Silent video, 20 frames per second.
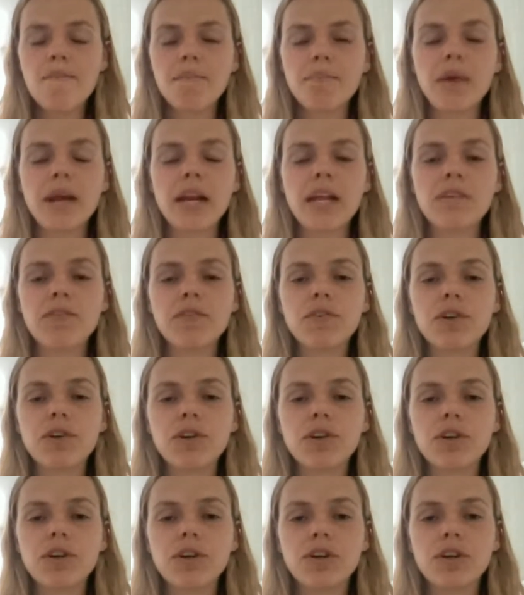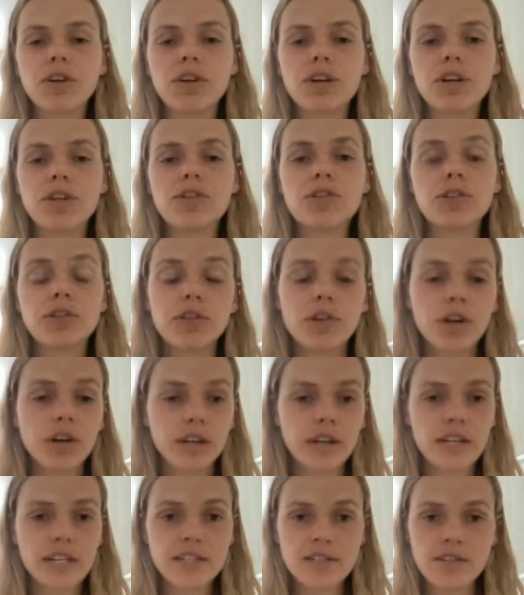But if you do
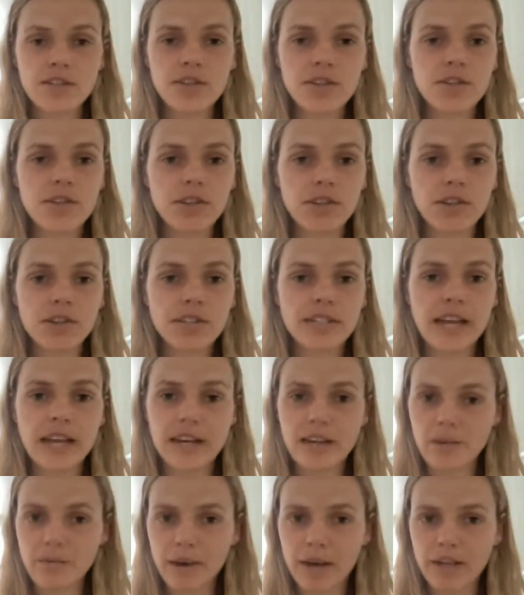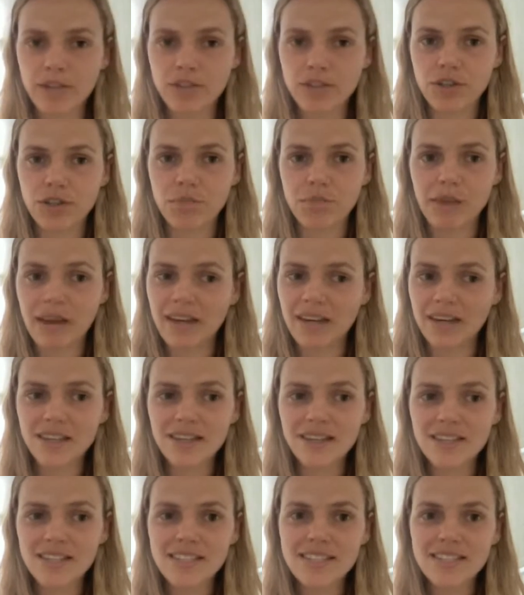not continue to lose any weight during
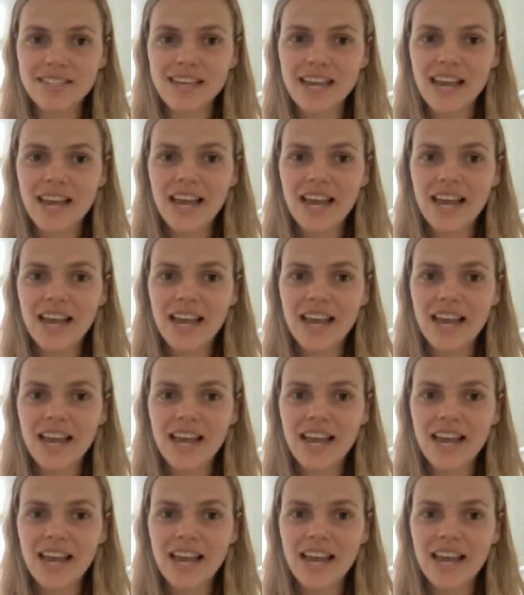maintenance,